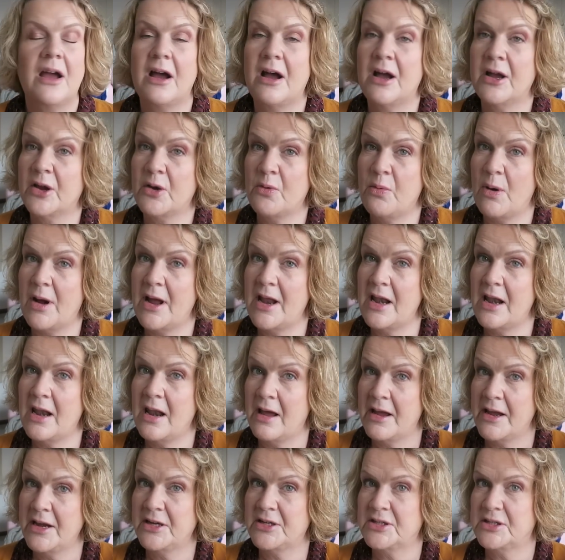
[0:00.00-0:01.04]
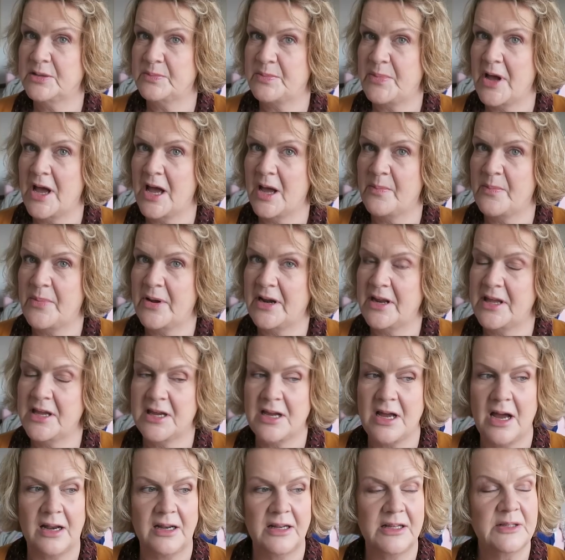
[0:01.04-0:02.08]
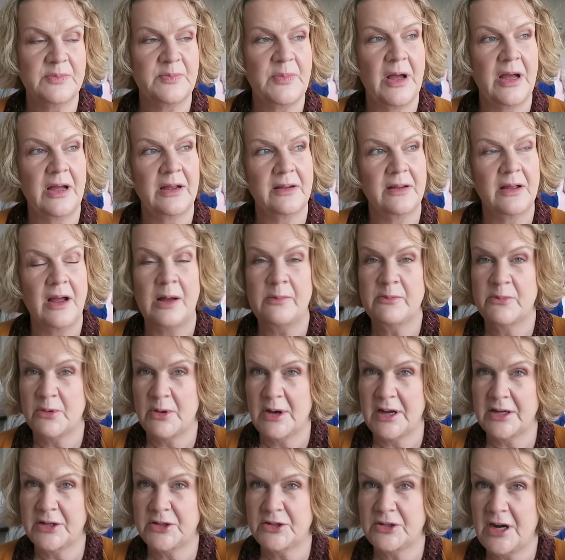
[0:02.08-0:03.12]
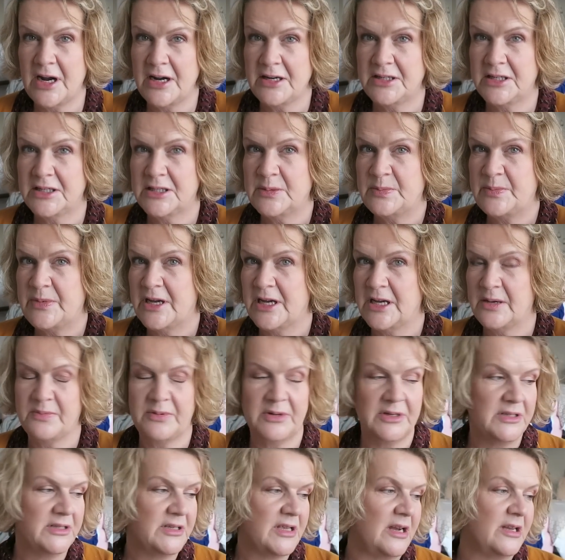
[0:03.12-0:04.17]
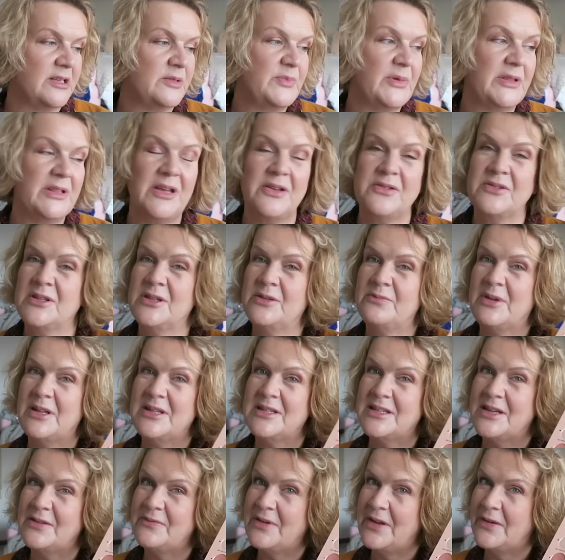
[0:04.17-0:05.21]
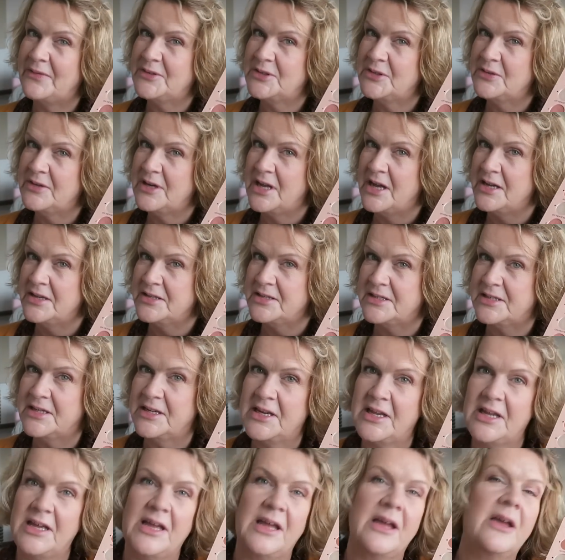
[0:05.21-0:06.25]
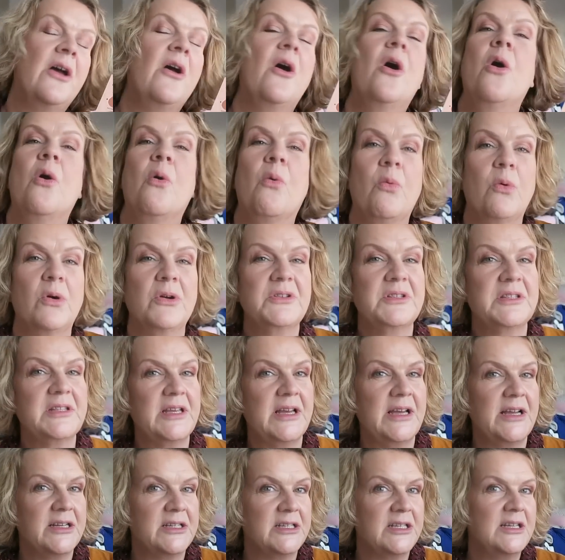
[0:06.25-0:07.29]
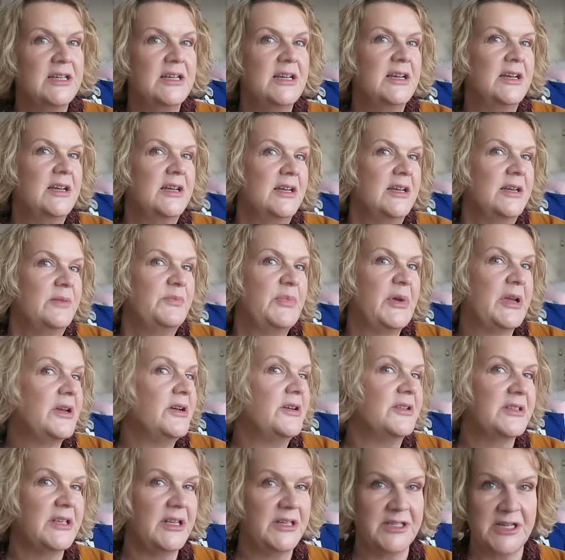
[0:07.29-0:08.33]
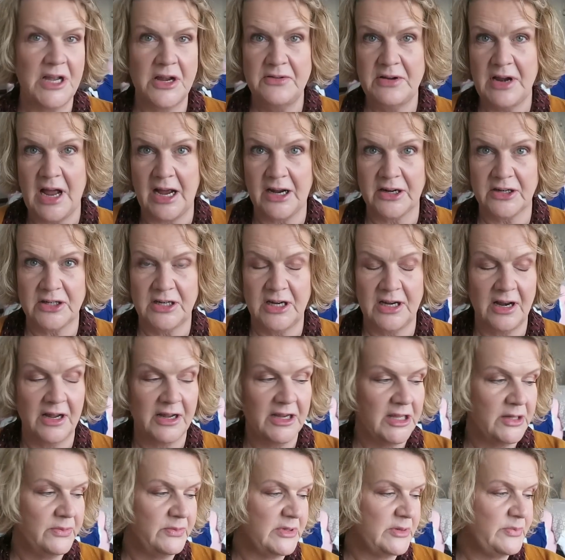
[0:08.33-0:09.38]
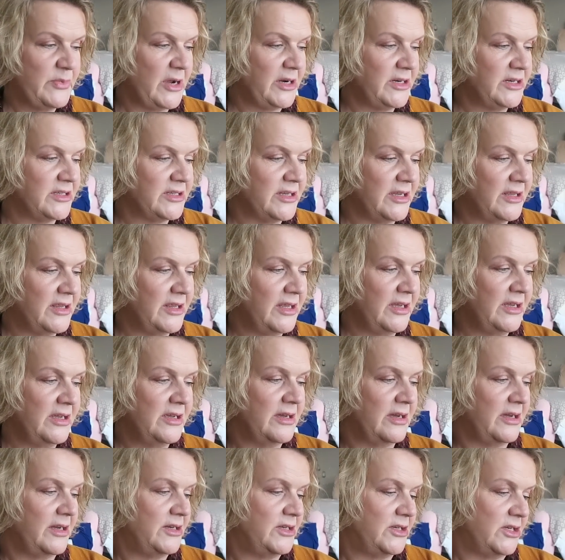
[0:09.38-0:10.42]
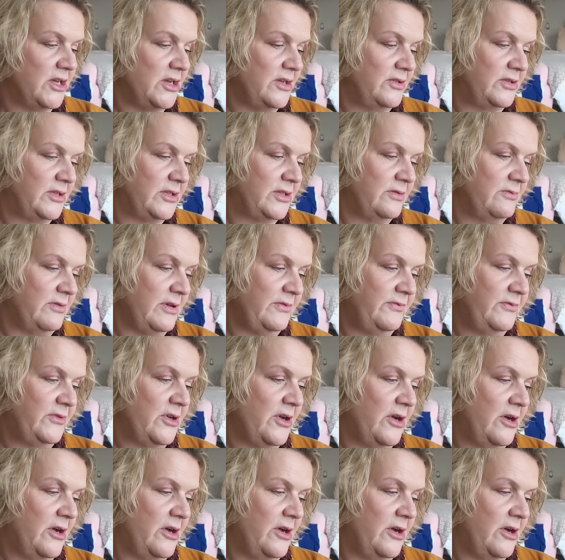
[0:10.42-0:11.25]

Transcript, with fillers: I quite liked the purpley colours. I'm quite attracted to purple as colours, but those are the ones I've left till last in here. Was that because I don't actually like them as much as I think I do? So I've